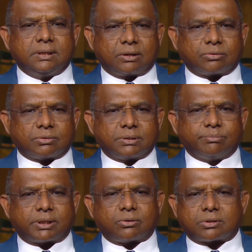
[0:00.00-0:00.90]

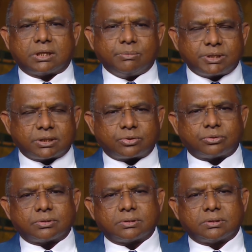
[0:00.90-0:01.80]
including but not limited
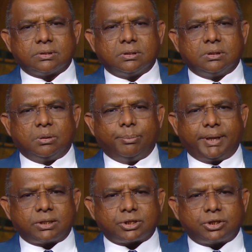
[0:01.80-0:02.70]
to
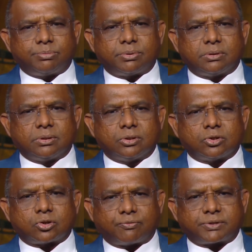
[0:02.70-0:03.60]
mentorship,
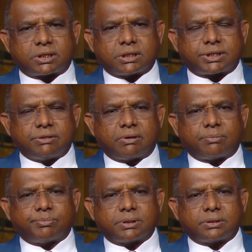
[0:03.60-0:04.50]
soft skills
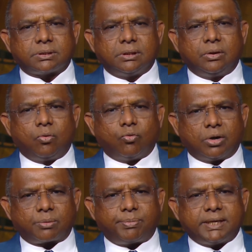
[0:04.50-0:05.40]
development,
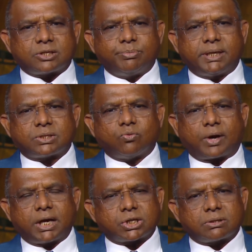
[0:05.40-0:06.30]
workplace-based
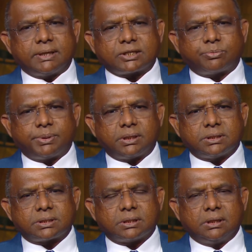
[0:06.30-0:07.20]
vocational
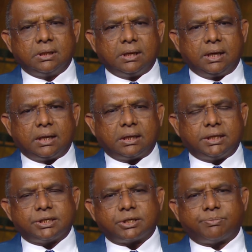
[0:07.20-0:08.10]
experience, and
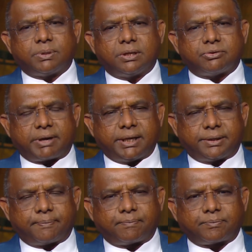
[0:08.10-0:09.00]
leadership training.